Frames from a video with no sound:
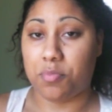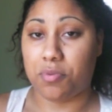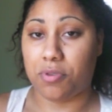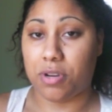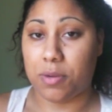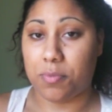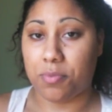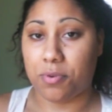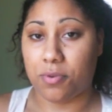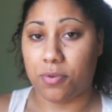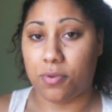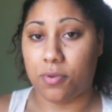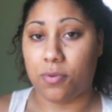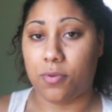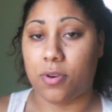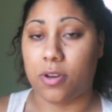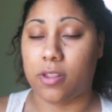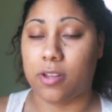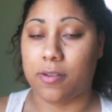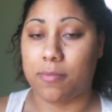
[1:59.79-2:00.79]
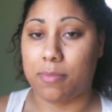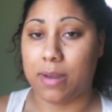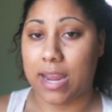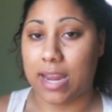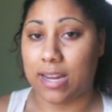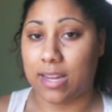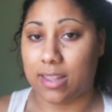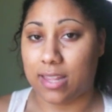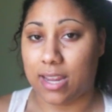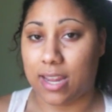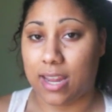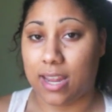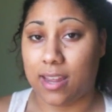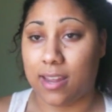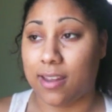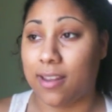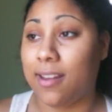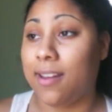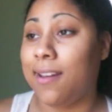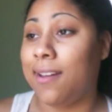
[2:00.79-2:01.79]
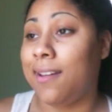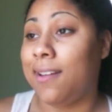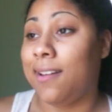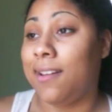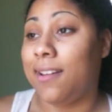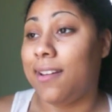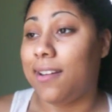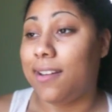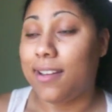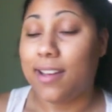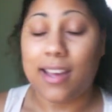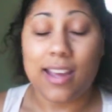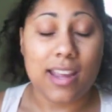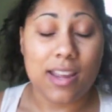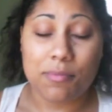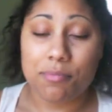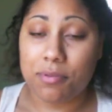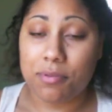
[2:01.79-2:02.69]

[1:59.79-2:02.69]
pre-poo while they're bagging their hair. I am